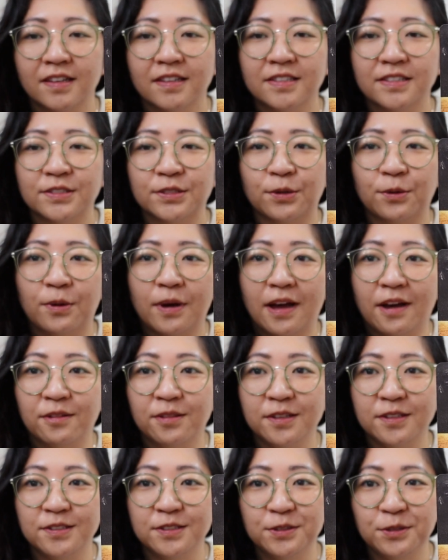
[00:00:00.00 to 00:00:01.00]
So how
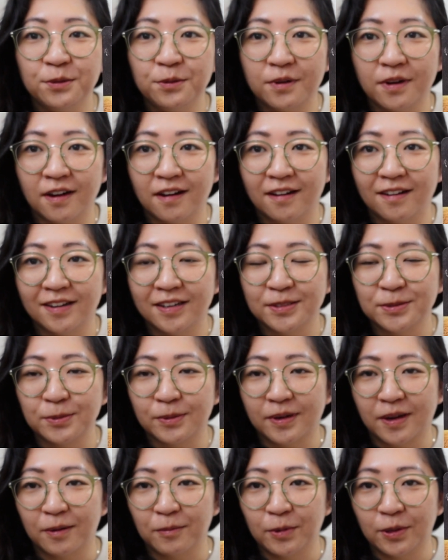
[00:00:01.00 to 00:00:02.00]
these two cards
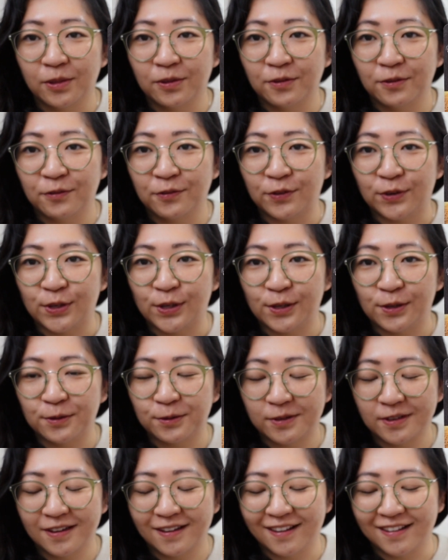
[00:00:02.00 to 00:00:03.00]
were coming through for you
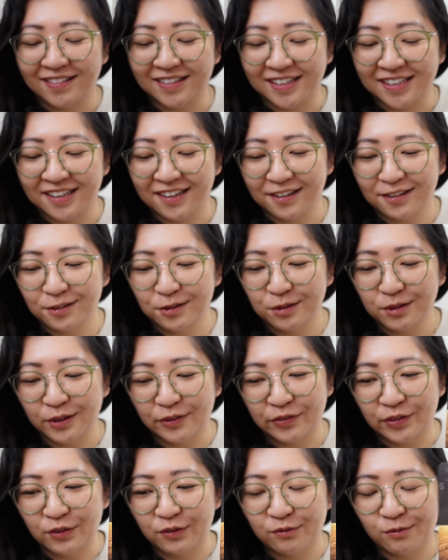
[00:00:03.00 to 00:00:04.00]
today, Leo,
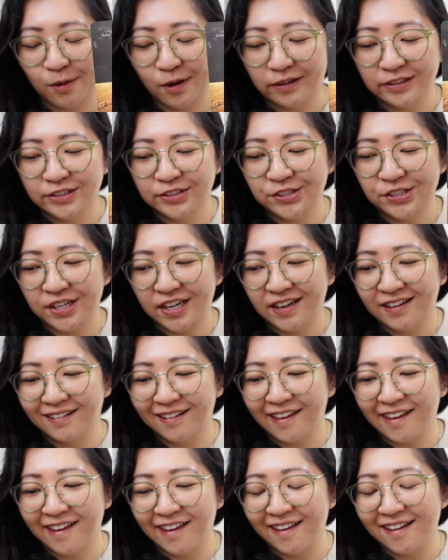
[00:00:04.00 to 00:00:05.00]
if you've watched
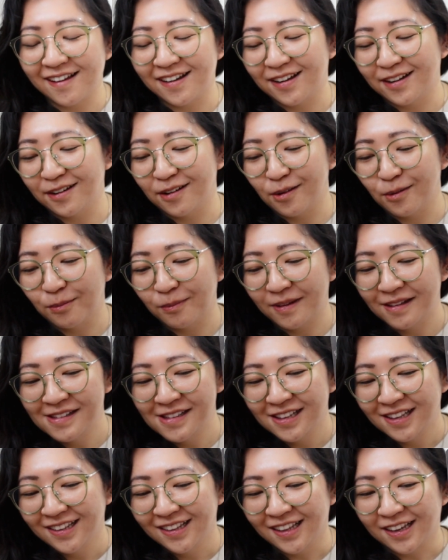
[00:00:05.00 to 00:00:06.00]
any
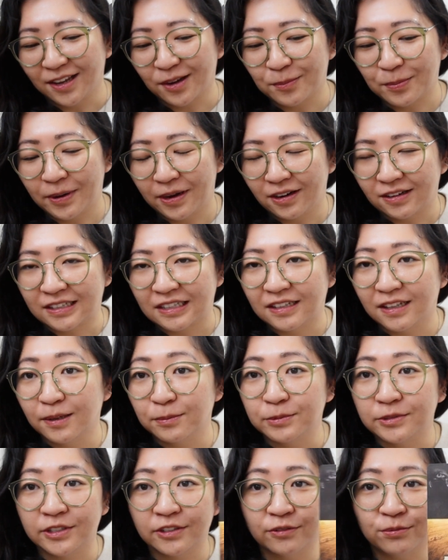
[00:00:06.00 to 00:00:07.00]
like
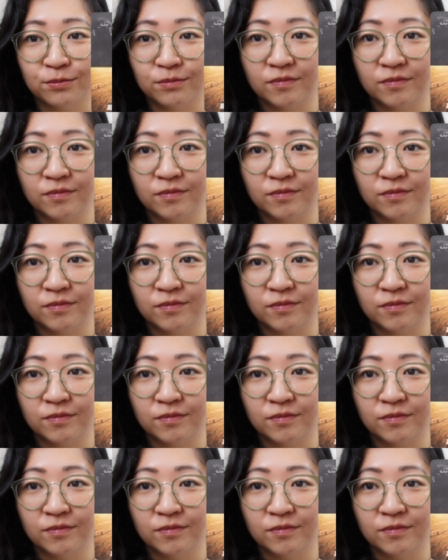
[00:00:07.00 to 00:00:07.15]
apocalyptic